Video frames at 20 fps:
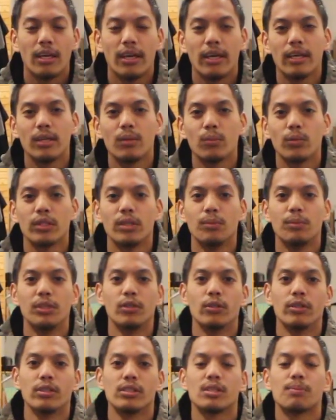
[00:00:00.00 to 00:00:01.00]
And we're going to be
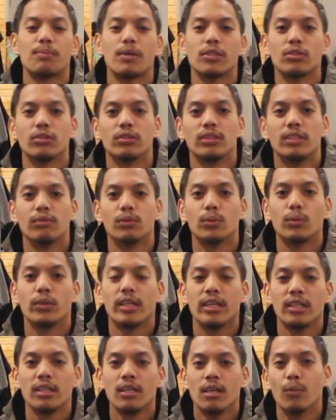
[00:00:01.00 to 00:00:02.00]
doing a special
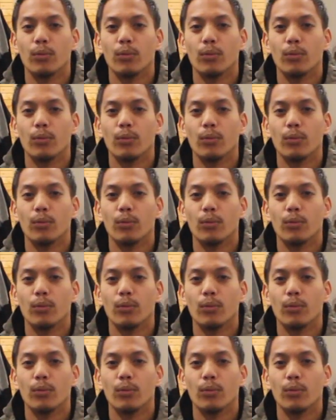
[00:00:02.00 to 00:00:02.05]
giveaway.